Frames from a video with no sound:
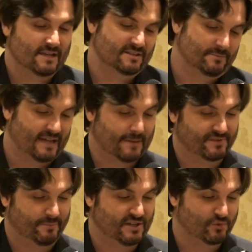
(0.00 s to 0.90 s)
Sometimes
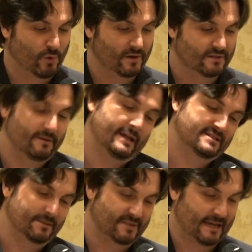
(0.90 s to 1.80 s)
the pitch worked, and
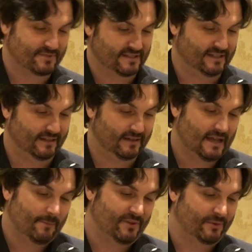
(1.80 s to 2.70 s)
sometimes it didn't.
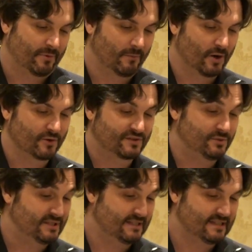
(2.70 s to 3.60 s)
But the promoters who
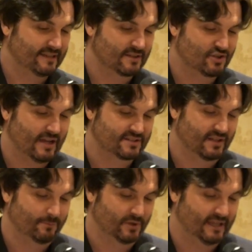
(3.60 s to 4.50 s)
did take the chance
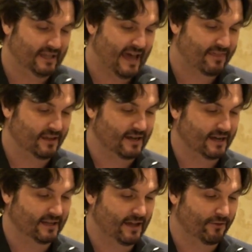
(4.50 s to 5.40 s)
on booking Kathy and
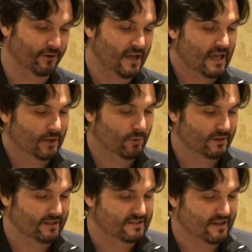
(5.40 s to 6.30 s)
I together
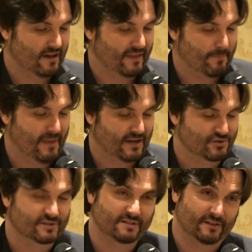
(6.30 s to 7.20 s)
quickly saw that
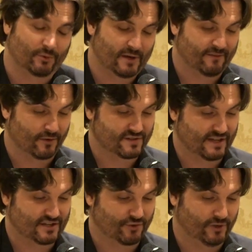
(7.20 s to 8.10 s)
managers in the 21st
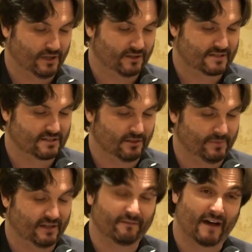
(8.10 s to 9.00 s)
century would still
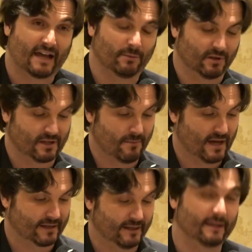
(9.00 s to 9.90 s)
be a viable
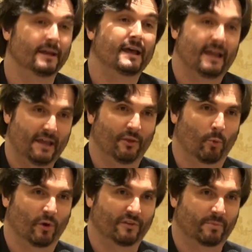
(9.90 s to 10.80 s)
commodity in the
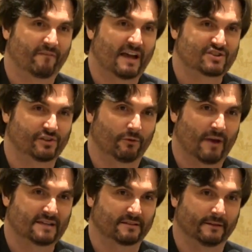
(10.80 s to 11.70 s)
world of professional
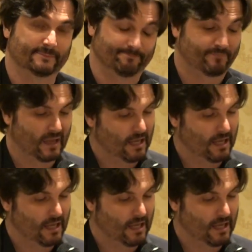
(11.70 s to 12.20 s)
wrestling.